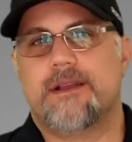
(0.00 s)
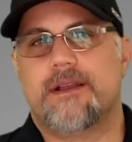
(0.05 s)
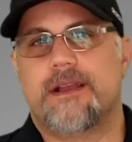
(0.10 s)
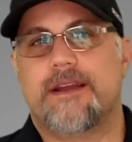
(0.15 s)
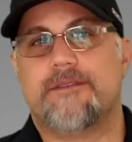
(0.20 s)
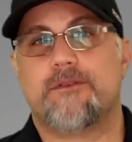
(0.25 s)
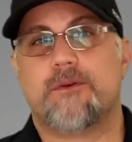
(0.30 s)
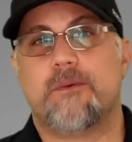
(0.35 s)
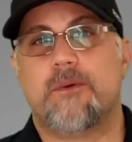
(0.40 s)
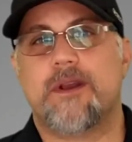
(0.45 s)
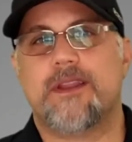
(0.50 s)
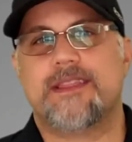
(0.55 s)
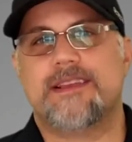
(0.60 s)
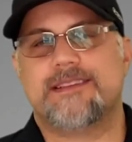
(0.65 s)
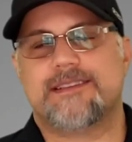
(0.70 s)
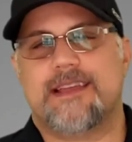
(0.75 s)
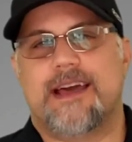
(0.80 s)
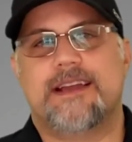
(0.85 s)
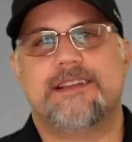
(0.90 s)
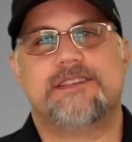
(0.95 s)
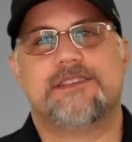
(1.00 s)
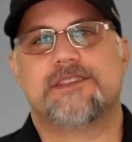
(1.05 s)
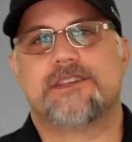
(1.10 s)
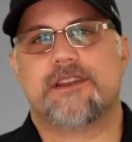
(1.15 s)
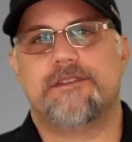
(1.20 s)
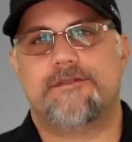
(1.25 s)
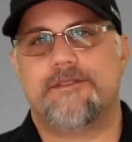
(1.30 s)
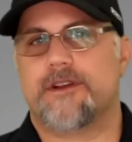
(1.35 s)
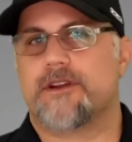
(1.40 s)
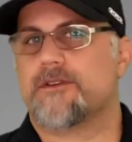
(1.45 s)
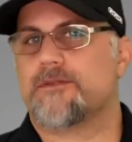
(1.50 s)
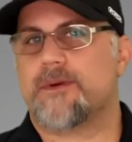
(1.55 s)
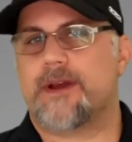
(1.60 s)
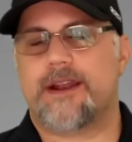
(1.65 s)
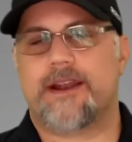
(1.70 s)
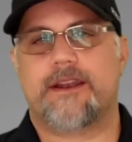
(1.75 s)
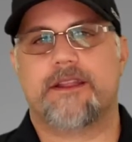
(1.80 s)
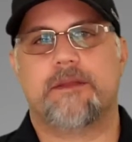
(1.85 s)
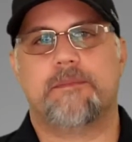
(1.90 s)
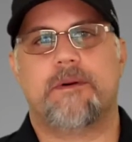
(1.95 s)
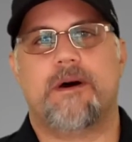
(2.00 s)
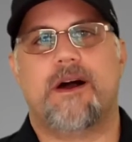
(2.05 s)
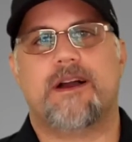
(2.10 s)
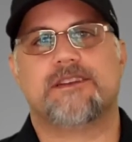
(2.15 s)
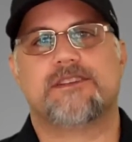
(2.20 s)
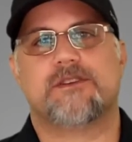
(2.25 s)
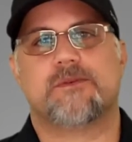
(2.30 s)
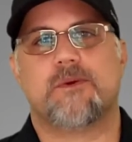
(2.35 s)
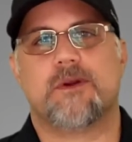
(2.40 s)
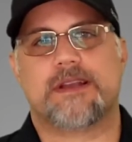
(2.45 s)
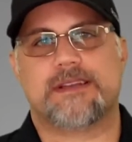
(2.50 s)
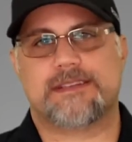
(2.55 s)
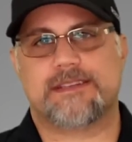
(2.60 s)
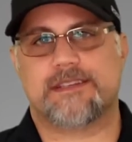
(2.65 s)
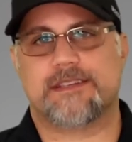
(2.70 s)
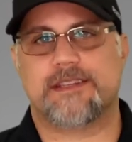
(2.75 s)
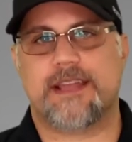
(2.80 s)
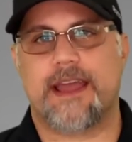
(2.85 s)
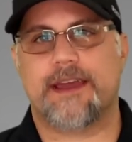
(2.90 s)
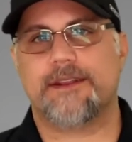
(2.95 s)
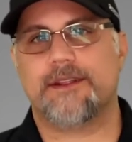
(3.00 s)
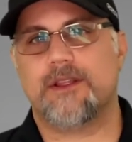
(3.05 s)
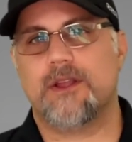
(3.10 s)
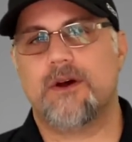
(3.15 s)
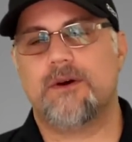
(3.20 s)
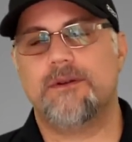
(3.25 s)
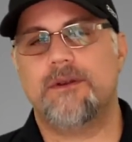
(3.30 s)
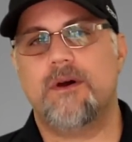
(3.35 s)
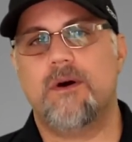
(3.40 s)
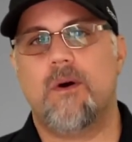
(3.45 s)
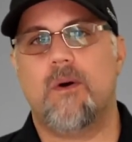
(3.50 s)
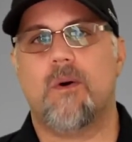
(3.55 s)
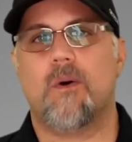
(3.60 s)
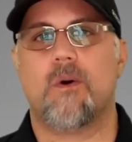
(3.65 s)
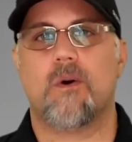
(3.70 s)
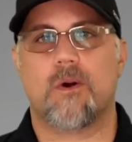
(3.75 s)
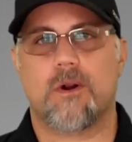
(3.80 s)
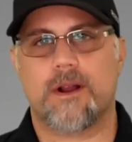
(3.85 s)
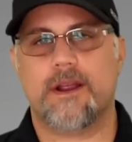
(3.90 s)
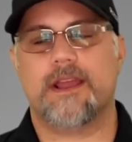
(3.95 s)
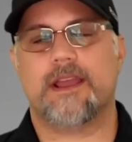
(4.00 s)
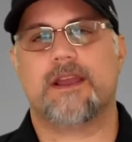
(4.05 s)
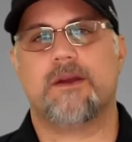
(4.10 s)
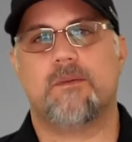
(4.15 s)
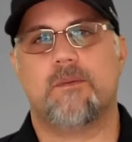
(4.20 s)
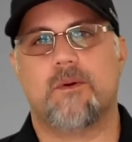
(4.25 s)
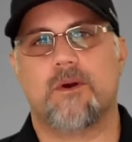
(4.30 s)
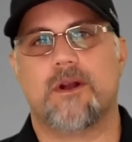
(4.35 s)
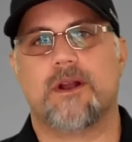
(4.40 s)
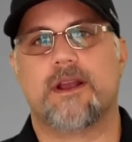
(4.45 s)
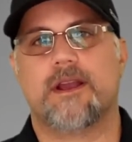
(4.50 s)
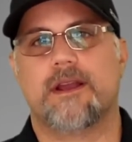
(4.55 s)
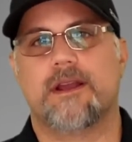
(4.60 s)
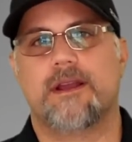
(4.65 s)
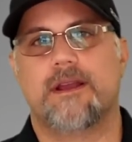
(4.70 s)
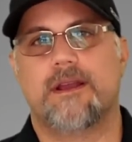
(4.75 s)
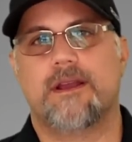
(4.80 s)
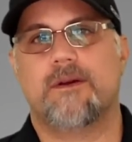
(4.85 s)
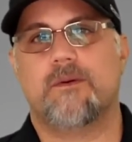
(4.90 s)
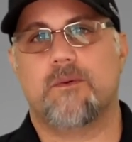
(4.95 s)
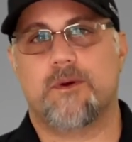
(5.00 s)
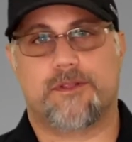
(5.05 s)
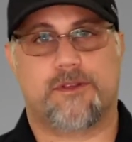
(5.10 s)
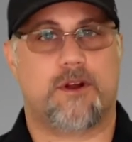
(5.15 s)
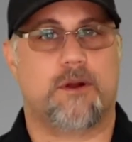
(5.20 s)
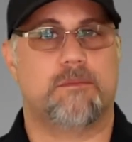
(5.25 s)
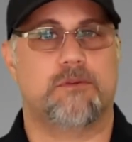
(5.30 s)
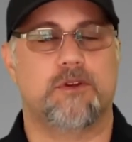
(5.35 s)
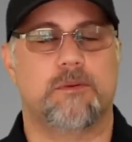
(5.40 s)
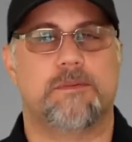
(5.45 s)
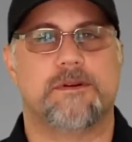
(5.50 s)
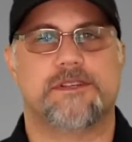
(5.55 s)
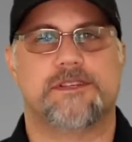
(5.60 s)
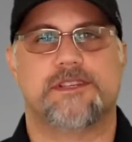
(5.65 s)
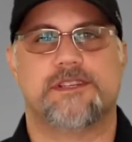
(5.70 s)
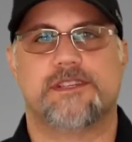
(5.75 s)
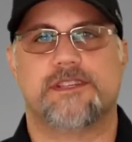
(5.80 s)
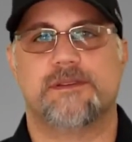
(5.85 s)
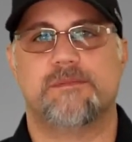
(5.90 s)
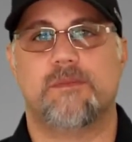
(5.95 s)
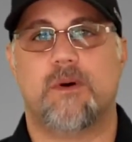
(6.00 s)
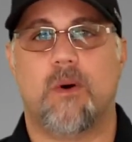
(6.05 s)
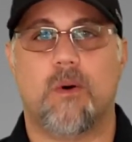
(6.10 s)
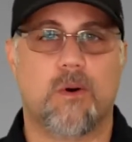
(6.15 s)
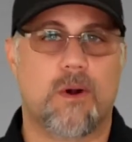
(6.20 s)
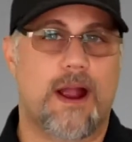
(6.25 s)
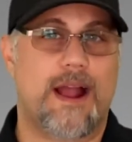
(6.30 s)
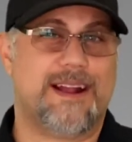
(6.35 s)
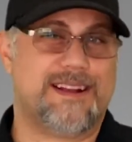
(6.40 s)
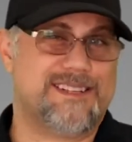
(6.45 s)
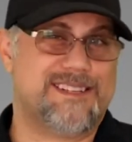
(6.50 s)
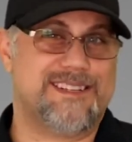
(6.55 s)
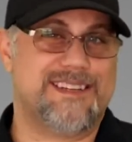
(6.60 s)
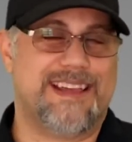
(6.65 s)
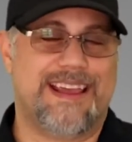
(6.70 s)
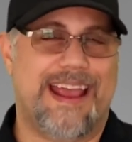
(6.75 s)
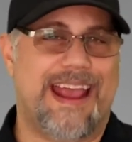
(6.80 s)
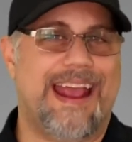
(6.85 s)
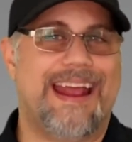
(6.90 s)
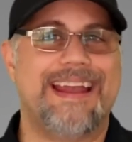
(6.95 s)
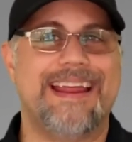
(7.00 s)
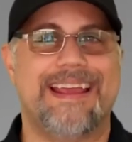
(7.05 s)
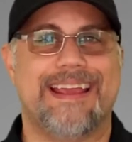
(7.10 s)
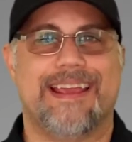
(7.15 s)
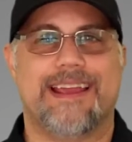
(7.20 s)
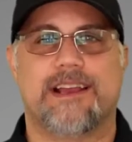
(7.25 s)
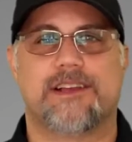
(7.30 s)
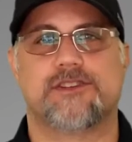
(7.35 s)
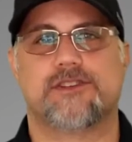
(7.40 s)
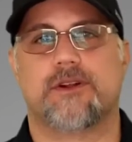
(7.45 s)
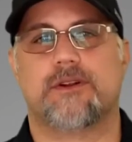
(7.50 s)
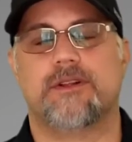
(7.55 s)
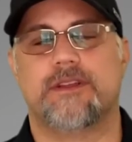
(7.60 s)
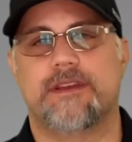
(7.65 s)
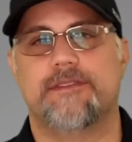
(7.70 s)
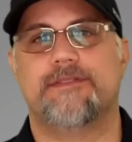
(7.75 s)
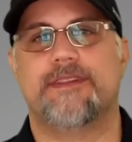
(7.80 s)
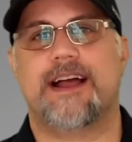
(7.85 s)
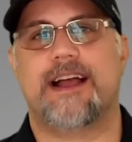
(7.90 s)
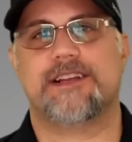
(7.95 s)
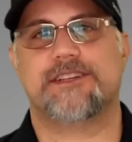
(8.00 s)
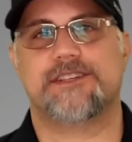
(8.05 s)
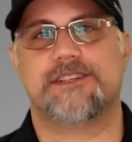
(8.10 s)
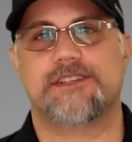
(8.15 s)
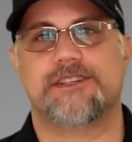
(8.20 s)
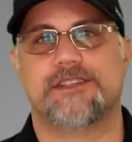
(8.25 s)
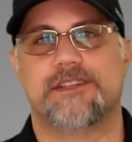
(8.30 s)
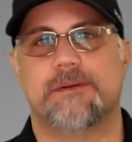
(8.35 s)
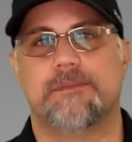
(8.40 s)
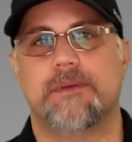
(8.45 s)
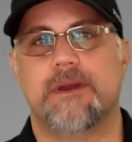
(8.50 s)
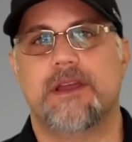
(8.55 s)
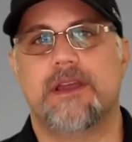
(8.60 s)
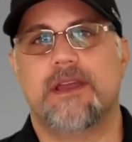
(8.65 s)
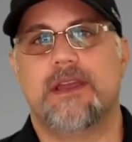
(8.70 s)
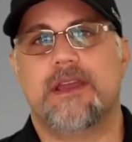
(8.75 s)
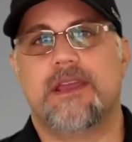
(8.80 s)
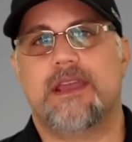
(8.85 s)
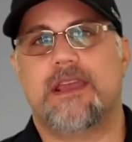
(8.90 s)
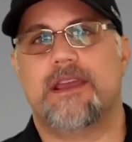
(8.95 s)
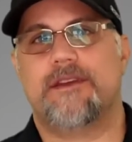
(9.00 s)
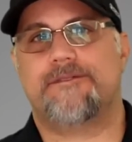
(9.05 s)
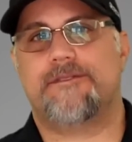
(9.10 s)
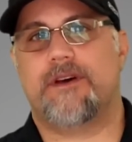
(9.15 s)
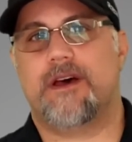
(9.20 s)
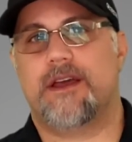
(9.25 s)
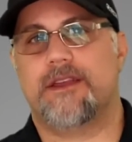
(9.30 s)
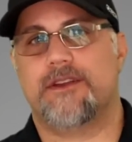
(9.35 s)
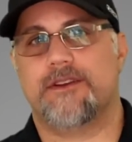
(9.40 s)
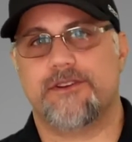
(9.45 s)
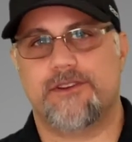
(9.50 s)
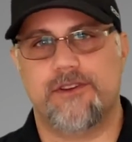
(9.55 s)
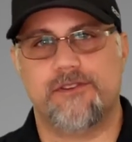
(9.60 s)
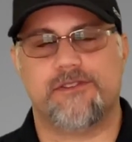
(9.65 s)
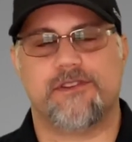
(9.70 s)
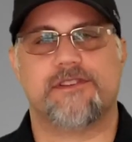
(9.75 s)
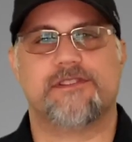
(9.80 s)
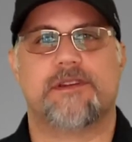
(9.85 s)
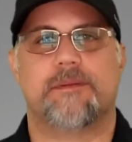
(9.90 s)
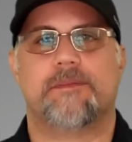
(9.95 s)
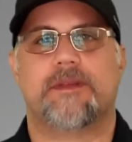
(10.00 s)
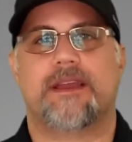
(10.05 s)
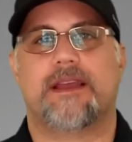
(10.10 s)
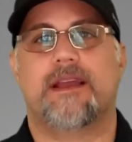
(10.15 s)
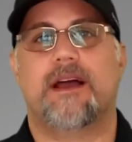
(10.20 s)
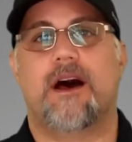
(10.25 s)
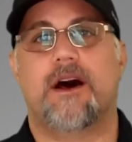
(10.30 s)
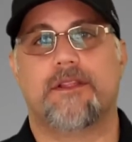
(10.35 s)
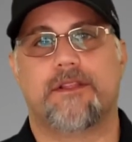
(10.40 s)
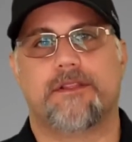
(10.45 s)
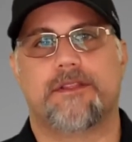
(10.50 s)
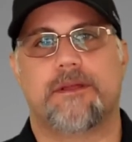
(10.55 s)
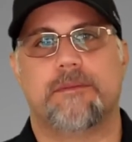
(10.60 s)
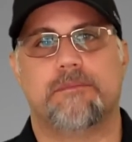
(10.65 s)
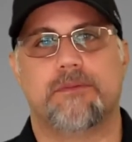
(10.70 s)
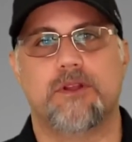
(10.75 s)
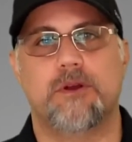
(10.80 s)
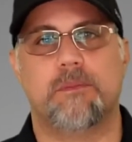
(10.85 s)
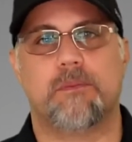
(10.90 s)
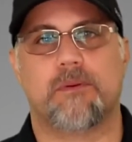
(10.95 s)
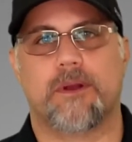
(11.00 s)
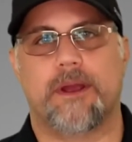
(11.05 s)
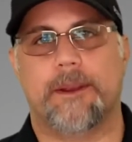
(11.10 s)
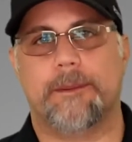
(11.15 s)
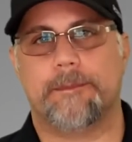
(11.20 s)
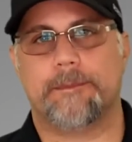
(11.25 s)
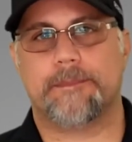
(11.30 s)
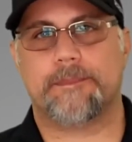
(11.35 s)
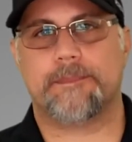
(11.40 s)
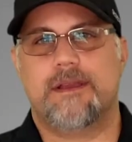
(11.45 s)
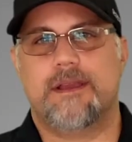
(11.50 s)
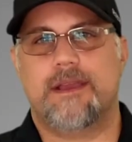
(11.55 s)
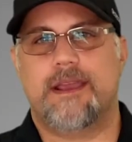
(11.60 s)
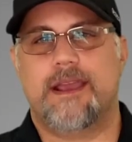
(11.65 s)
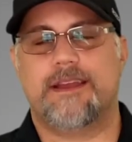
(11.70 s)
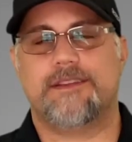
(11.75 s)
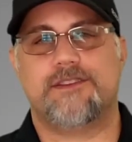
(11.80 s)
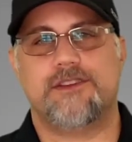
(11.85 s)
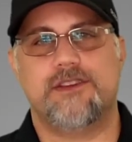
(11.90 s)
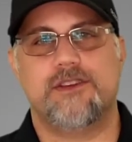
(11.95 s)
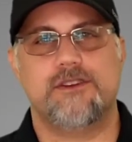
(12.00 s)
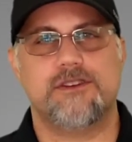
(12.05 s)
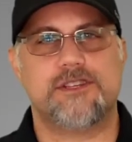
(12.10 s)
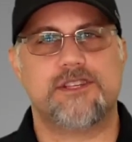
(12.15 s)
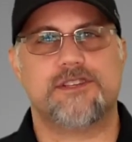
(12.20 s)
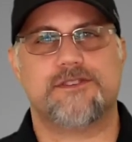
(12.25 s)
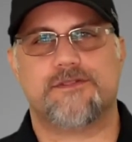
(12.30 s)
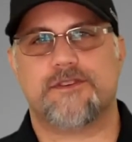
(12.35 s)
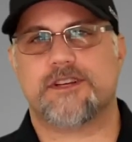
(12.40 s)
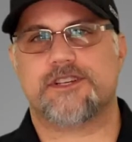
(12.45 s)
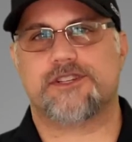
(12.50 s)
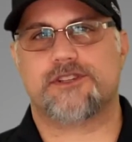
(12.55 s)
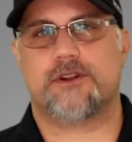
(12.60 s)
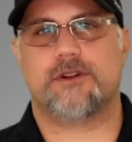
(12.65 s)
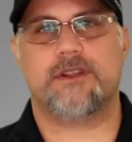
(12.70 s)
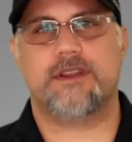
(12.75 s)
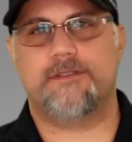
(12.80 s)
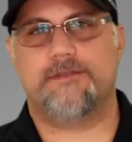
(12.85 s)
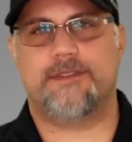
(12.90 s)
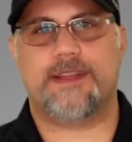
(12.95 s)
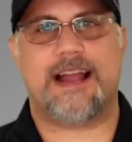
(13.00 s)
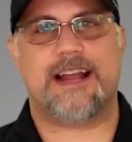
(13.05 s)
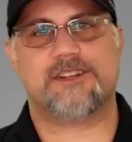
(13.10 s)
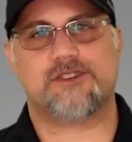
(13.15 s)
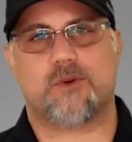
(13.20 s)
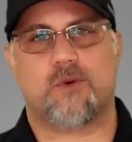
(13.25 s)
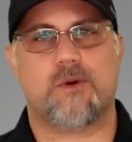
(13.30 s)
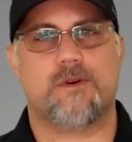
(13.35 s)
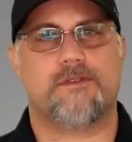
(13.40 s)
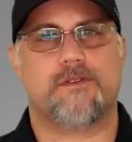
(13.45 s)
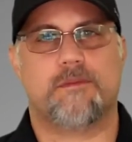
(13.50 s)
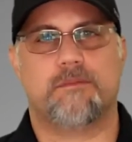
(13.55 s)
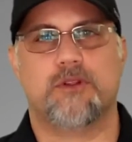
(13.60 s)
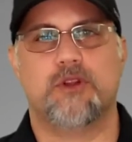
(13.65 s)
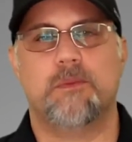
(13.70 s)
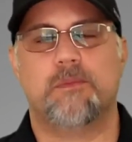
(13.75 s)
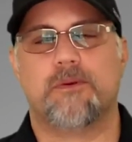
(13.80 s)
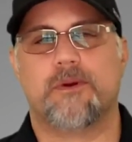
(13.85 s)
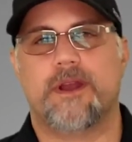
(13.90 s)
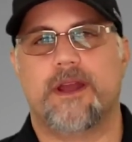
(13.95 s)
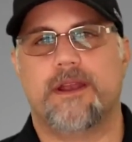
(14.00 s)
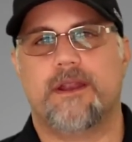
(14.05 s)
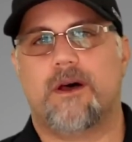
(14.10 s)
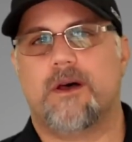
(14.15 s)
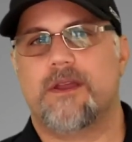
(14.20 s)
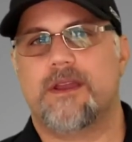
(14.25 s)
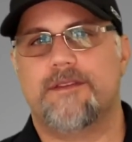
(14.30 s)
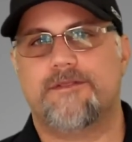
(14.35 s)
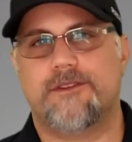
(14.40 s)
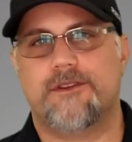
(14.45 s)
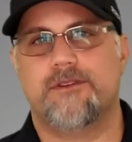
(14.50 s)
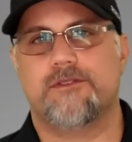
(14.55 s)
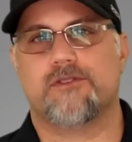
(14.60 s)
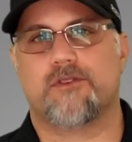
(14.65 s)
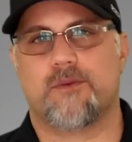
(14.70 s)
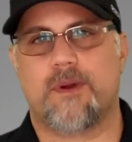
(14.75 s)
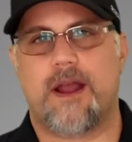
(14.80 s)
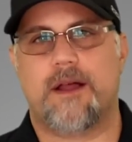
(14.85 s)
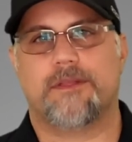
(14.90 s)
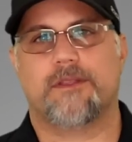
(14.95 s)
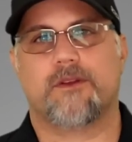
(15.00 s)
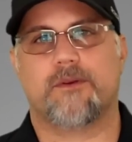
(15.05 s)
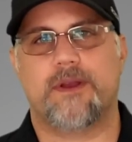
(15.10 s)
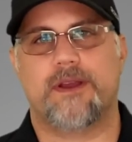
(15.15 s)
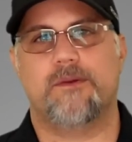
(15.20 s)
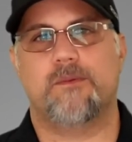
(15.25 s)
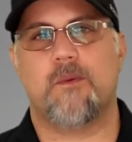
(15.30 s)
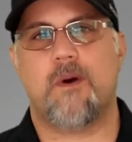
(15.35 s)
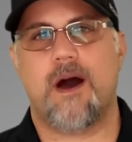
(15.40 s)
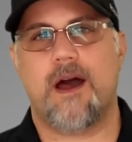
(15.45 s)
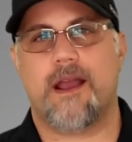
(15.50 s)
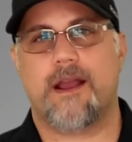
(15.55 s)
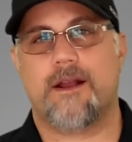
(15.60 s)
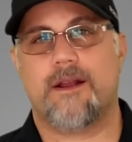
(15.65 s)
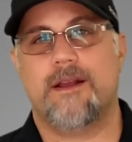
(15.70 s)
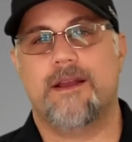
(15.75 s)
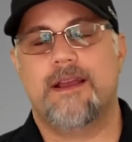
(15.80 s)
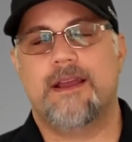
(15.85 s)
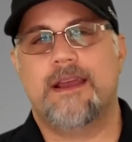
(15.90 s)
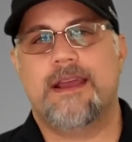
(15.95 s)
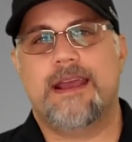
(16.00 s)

Every one of these lights is configured right out of the box to work as a standalone, or it can work with our blueprint system, or actually any externally flashed system if you're using something other than blueprint. And to use this for externally flashed or for blueprint, all you have to do is ground the green wire.